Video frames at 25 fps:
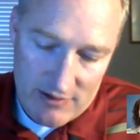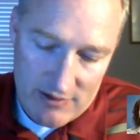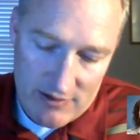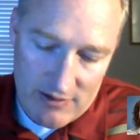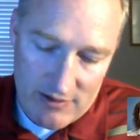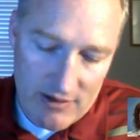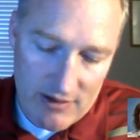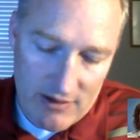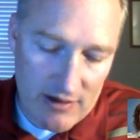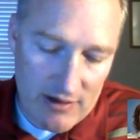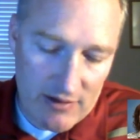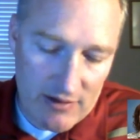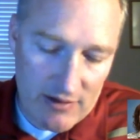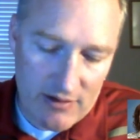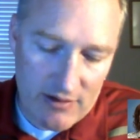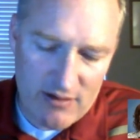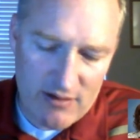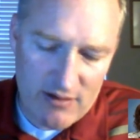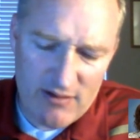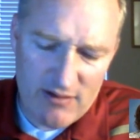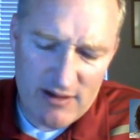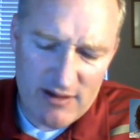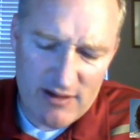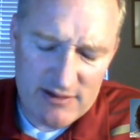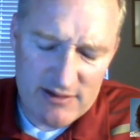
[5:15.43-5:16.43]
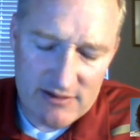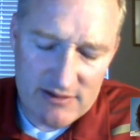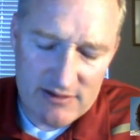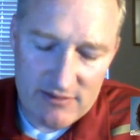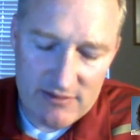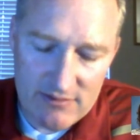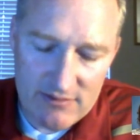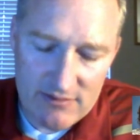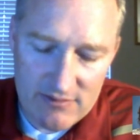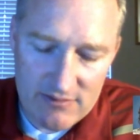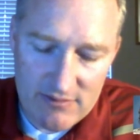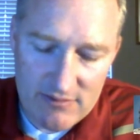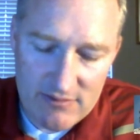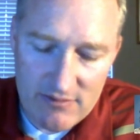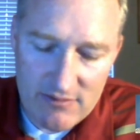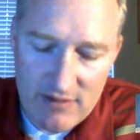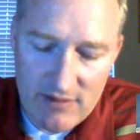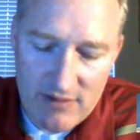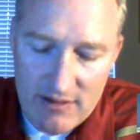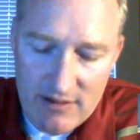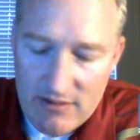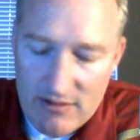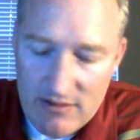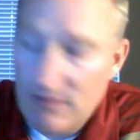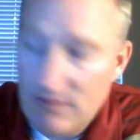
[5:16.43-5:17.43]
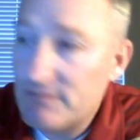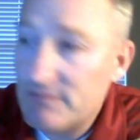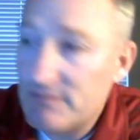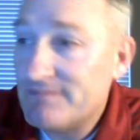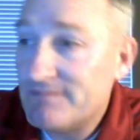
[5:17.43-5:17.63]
and I thought, oh, that's I don't know.